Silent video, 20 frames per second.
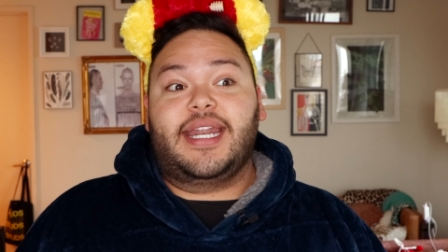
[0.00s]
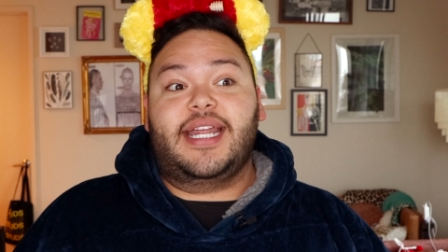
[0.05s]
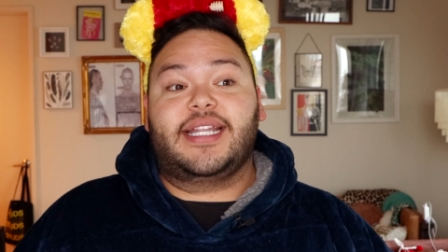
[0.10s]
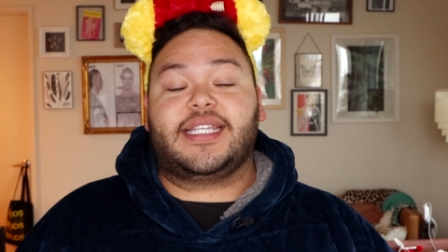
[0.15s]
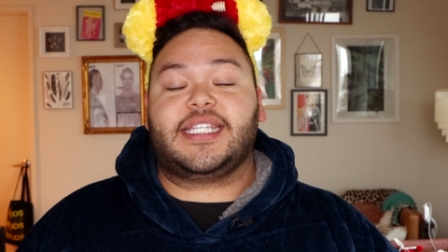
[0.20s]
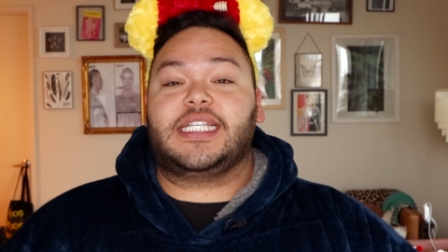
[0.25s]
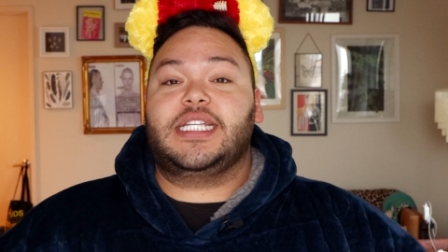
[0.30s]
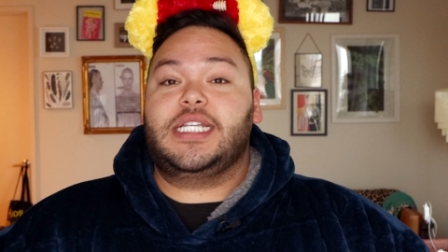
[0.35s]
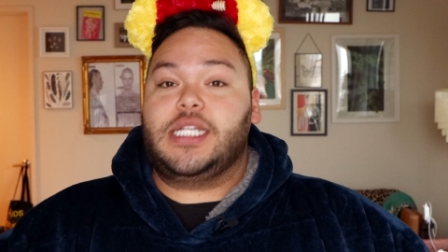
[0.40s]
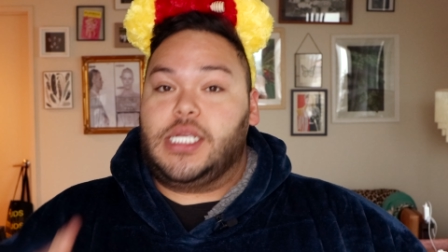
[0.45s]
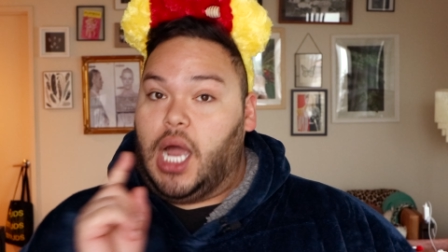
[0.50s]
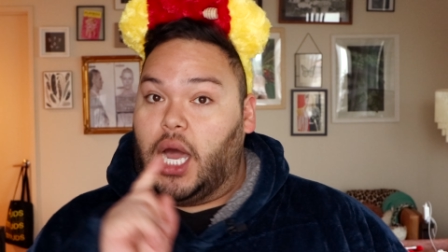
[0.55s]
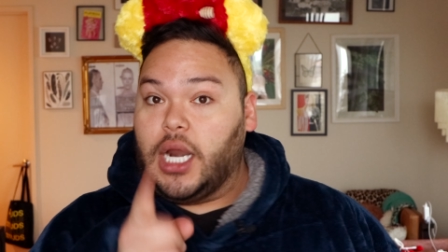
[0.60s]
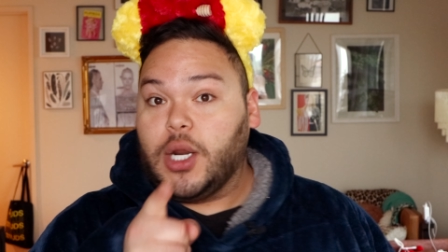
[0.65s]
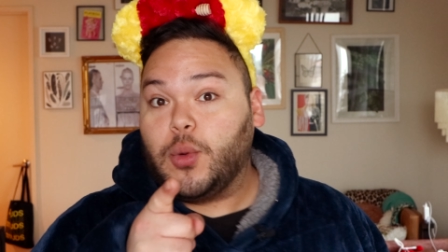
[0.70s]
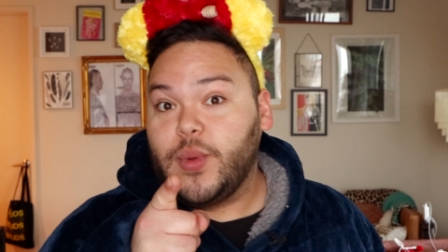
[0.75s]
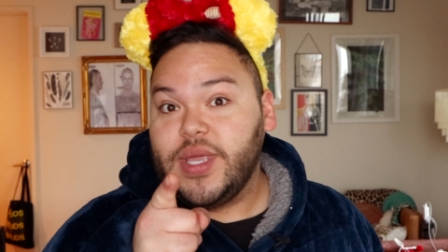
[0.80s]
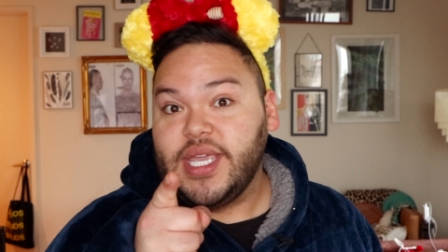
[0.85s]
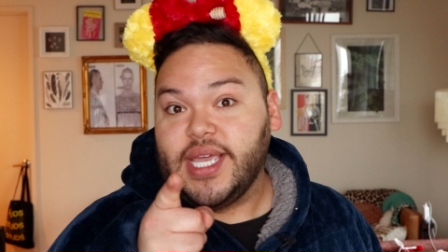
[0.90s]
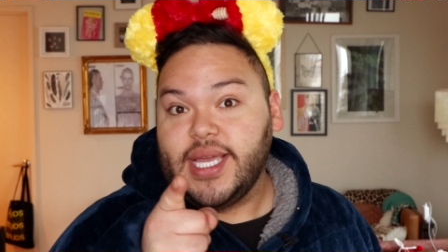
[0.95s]
And it's not
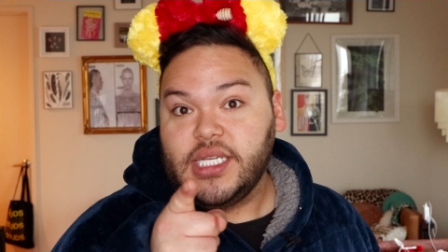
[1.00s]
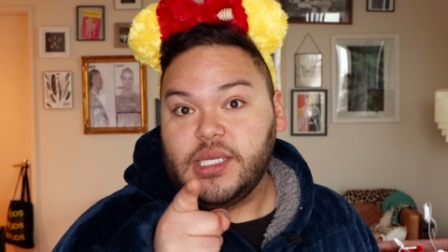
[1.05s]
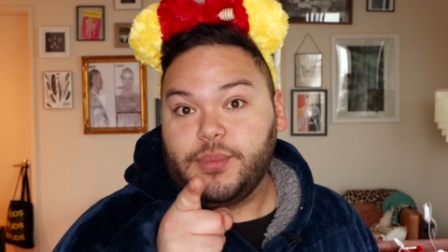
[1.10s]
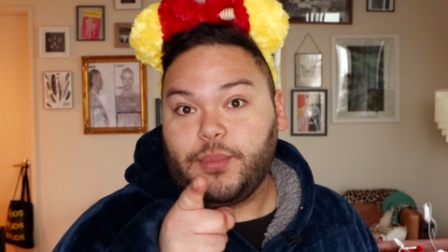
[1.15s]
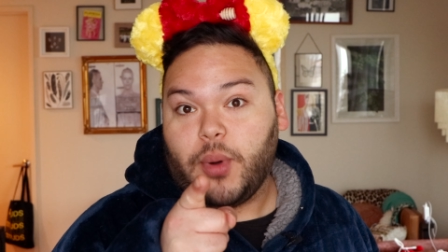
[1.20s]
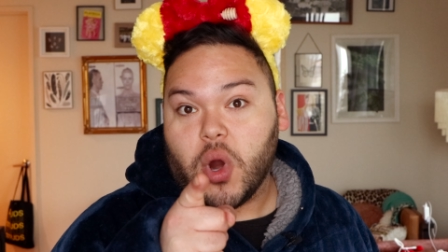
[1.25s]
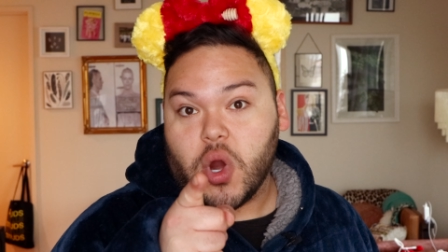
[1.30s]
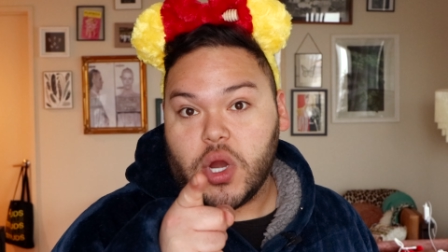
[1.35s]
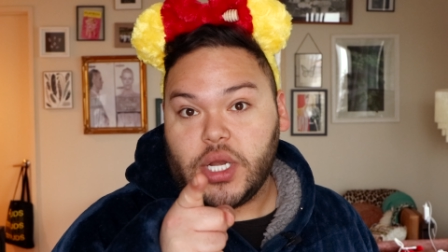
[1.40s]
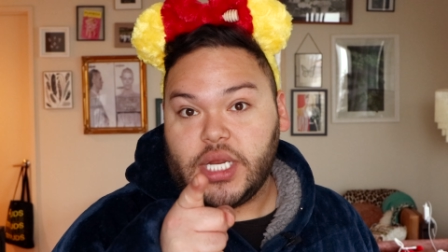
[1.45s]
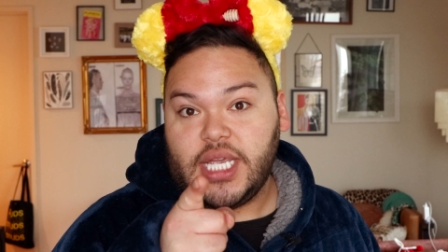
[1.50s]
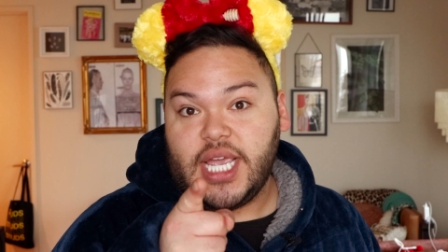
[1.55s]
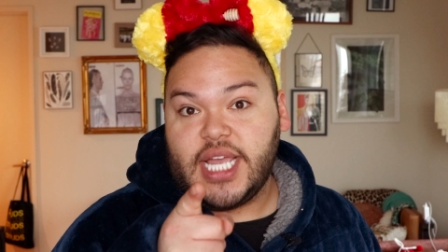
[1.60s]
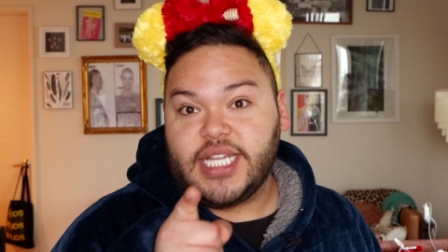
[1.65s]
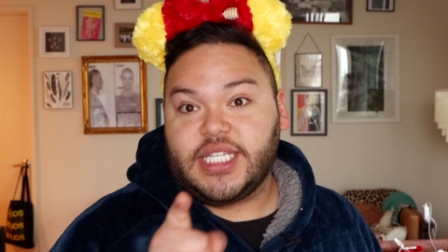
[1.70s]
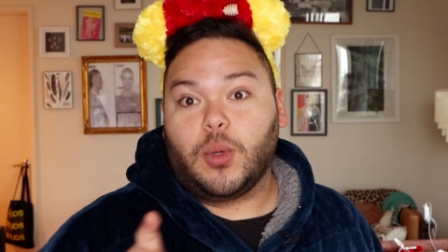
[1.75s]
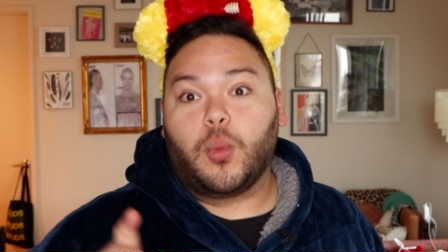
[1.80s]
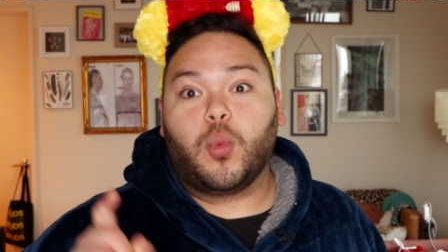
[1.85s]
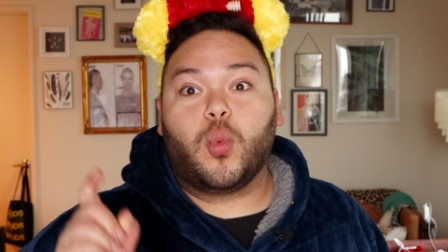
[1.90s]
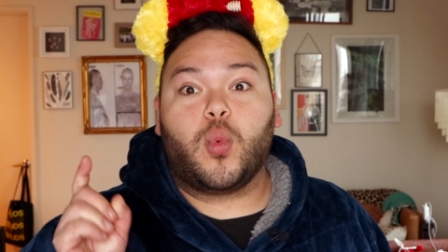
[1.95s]
a weekend to party.
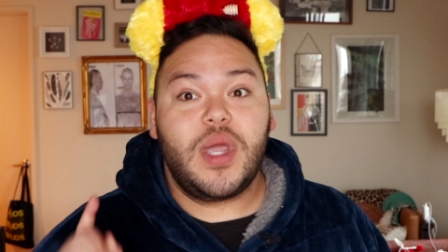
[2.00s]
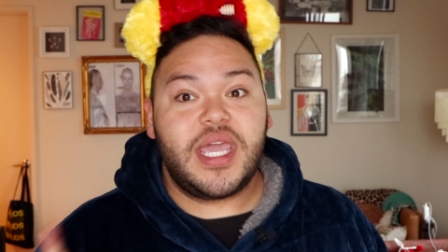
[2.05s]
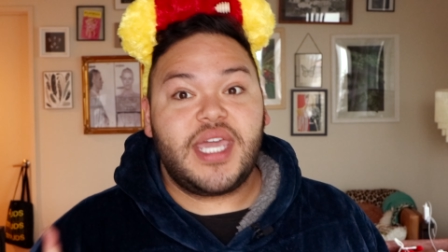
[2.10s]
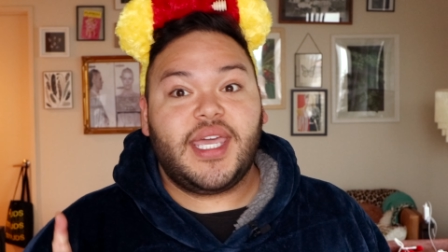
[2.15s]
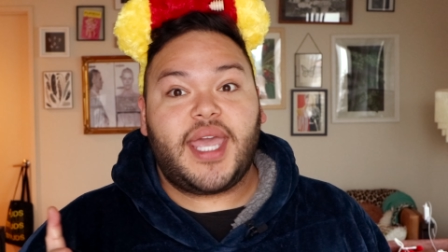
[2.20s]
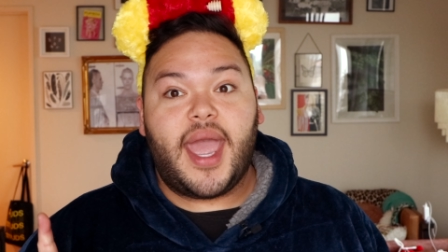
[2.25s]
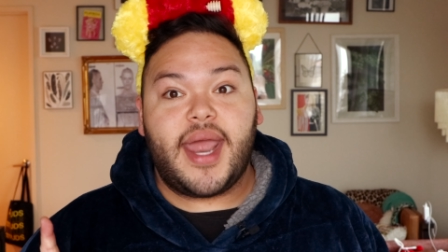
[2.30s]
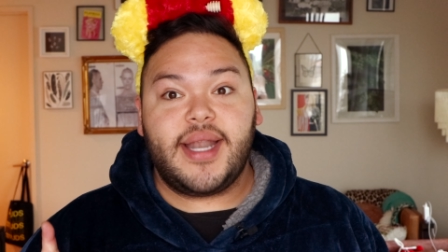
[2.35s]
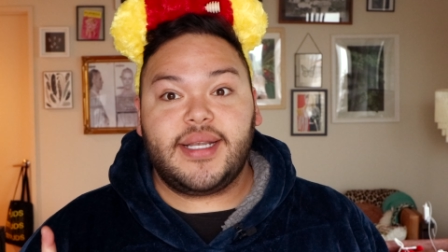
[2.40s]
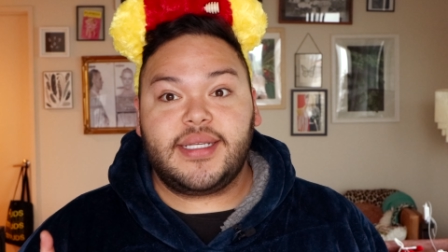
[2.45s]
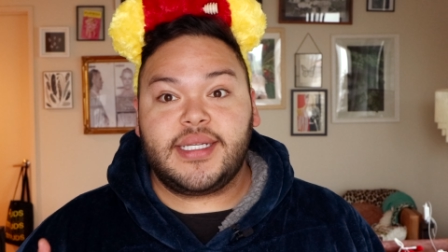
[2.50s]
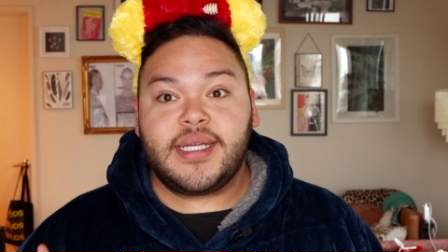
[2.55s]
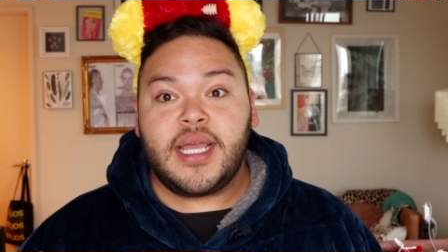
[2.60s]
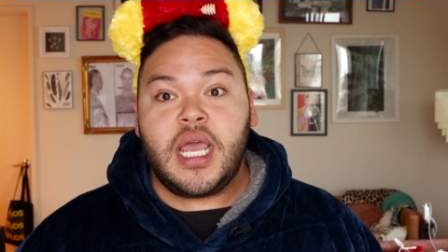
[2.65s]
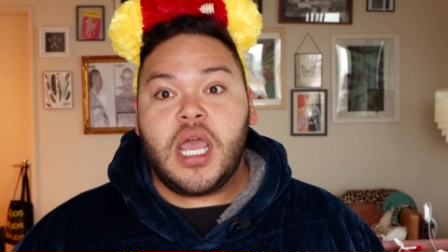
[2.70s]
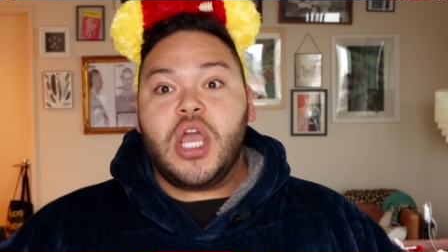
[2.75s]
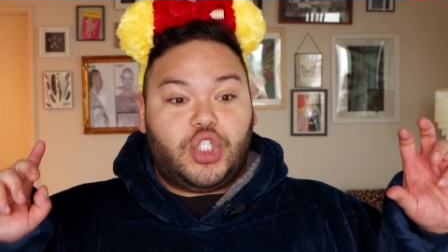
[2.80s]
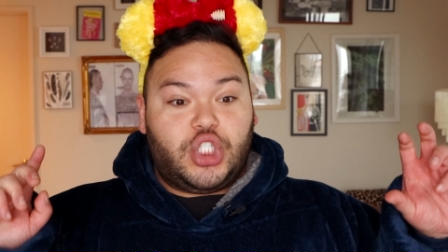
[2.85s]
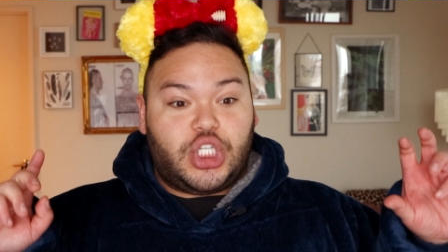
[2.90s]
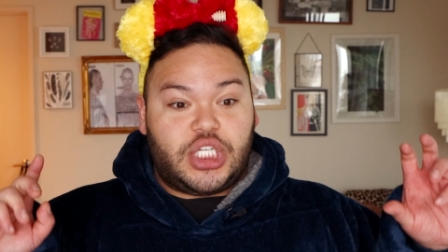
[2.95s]
It's a weekend
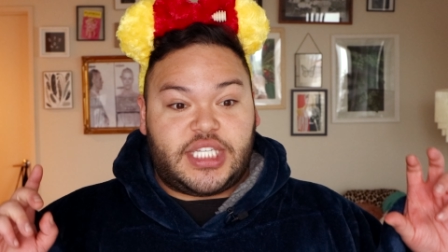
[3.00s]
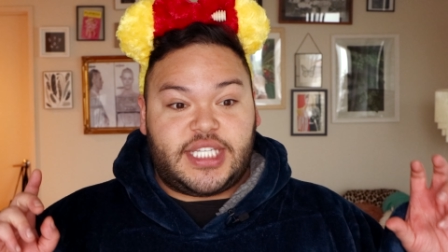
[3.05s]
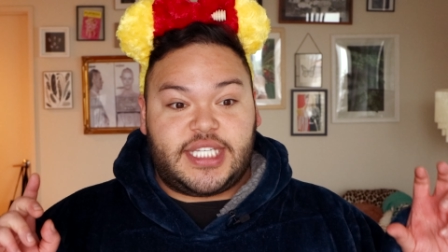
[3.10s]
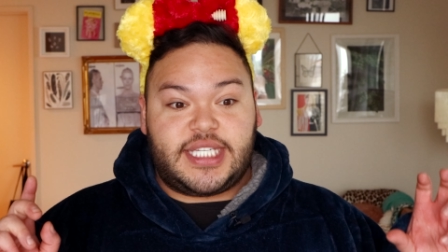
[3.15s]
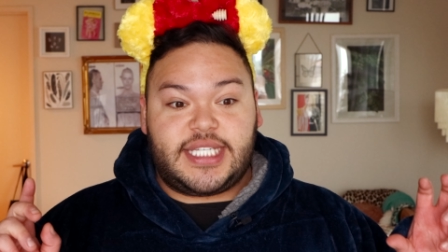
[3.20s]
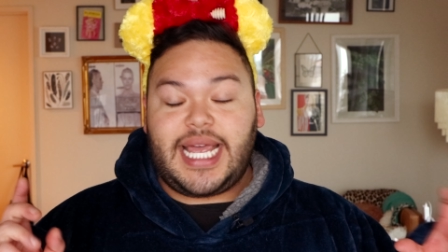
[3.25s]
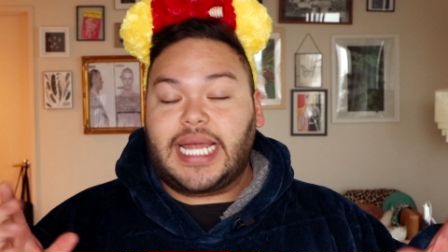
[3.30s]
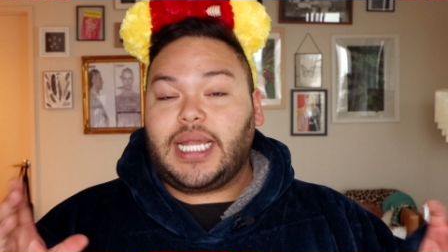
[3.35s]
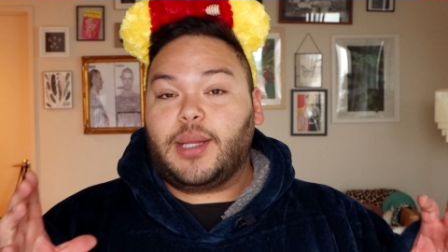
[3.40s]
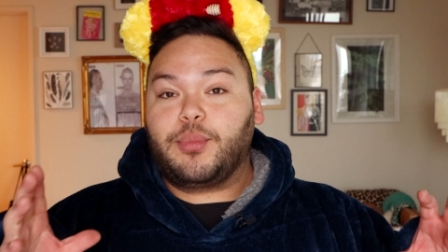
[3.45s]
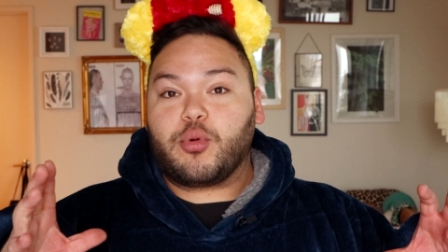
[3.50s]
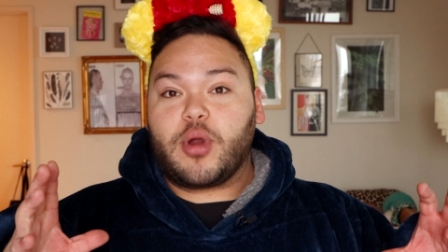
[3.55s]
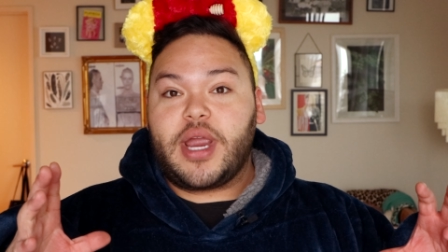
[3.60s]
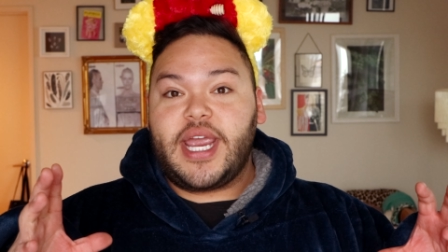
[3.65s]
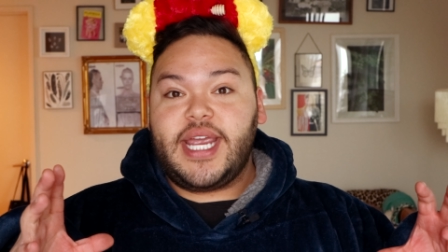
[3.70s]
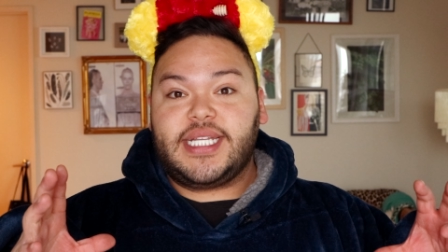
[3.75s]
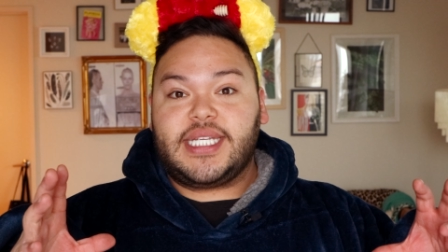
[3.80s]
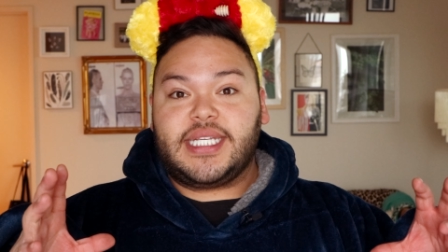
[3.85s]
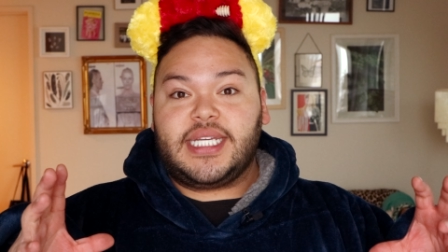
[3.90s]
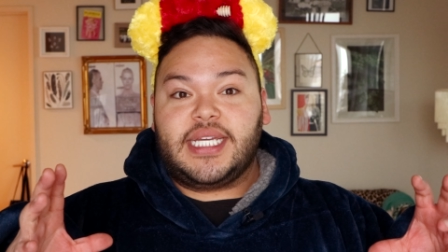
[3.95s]
to
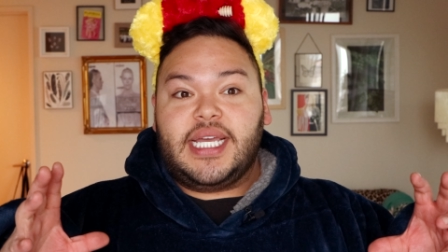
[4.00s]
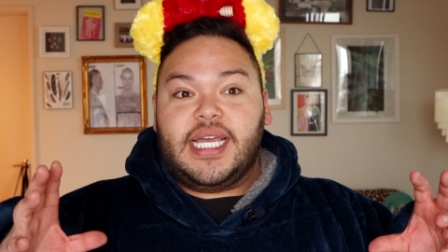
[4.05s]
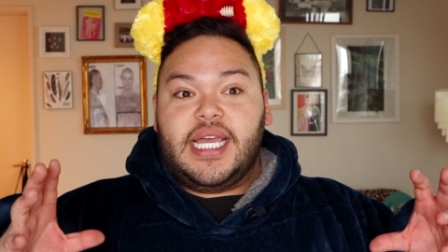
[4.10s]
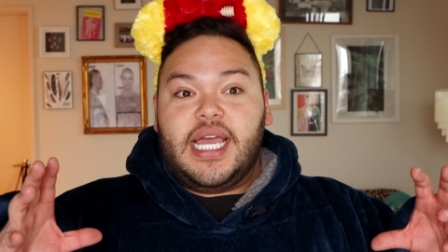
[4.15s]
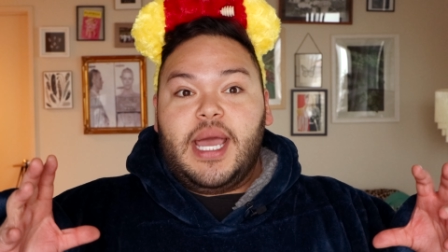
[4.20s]
celebrate